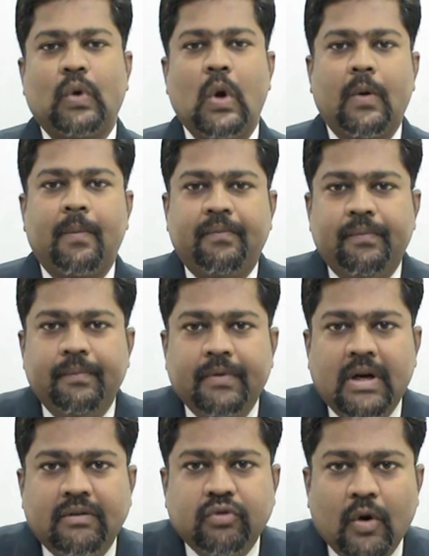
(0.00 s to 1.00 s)

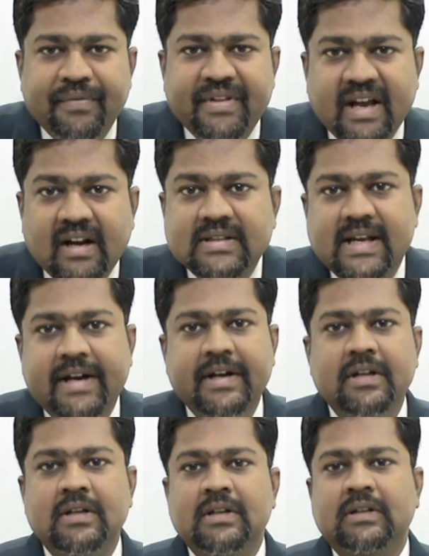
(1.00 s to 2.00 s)
From their
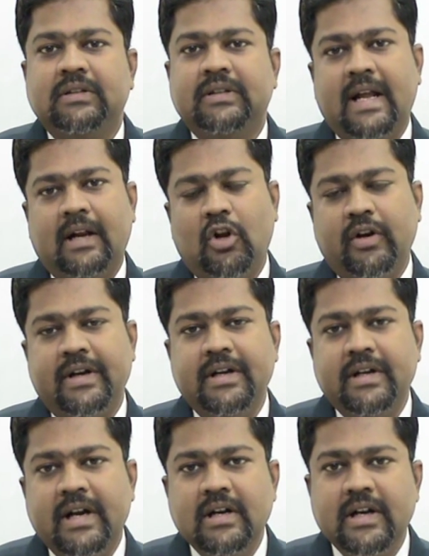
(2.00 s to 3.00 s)
side, they are not
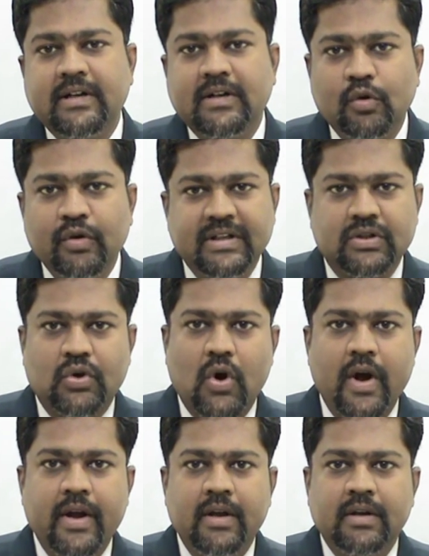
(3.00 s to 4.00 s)
intended to destroy,